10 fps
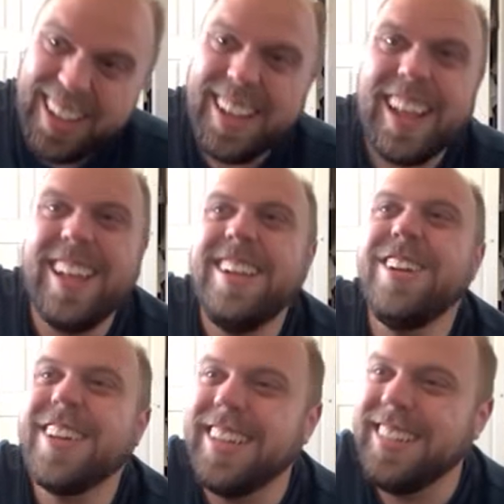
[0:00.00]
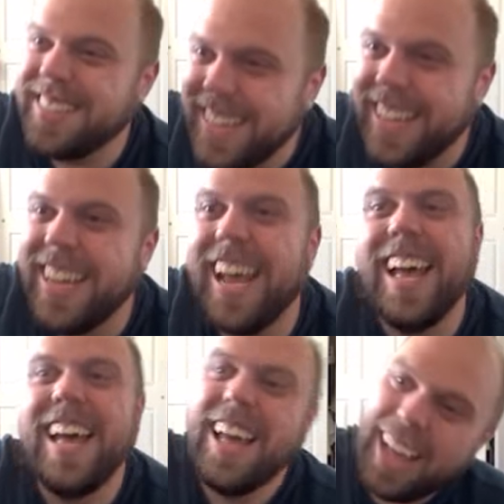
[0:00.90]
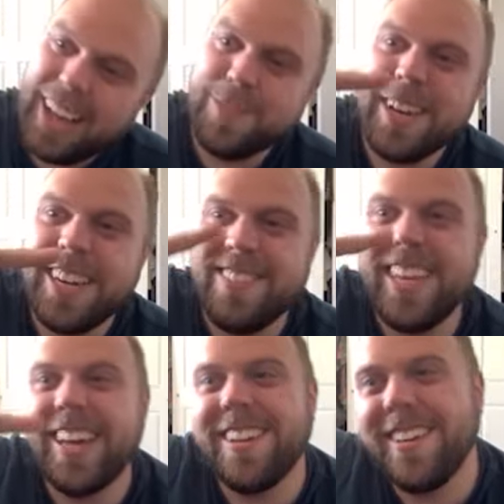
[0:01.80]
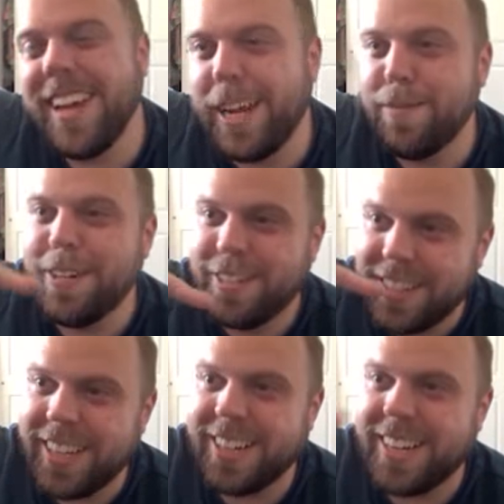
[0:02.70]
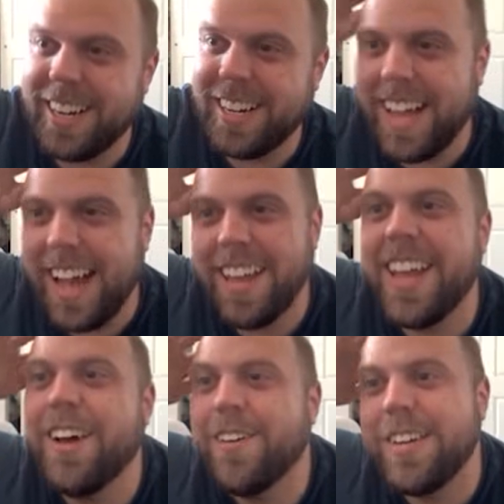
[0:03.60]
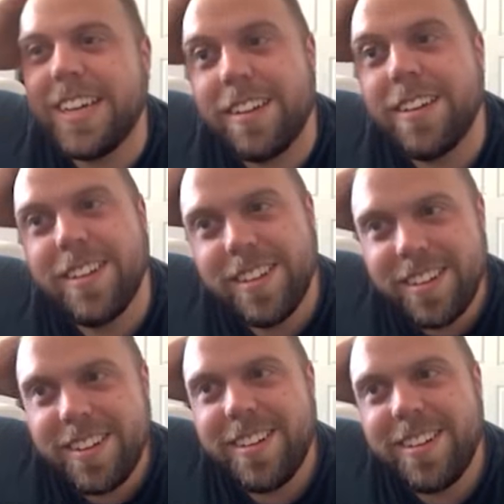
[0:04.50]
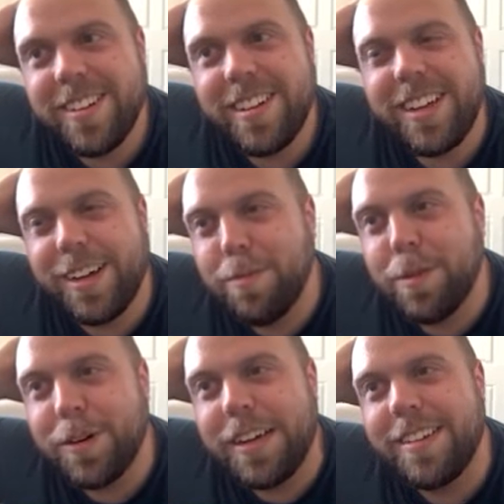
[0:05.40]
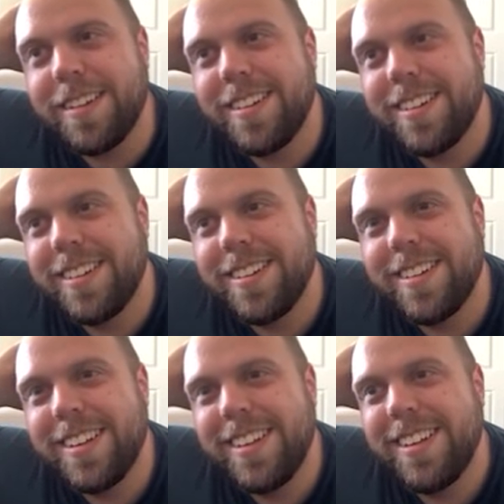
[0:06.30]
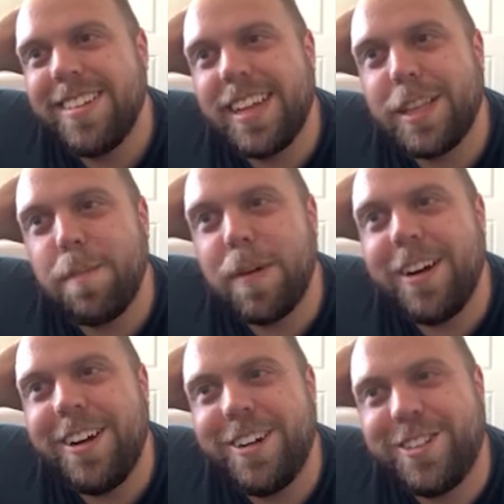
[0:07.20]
You can see how many of the other neighbors think you're going to die that week. Like, oh boy. It's like the purge.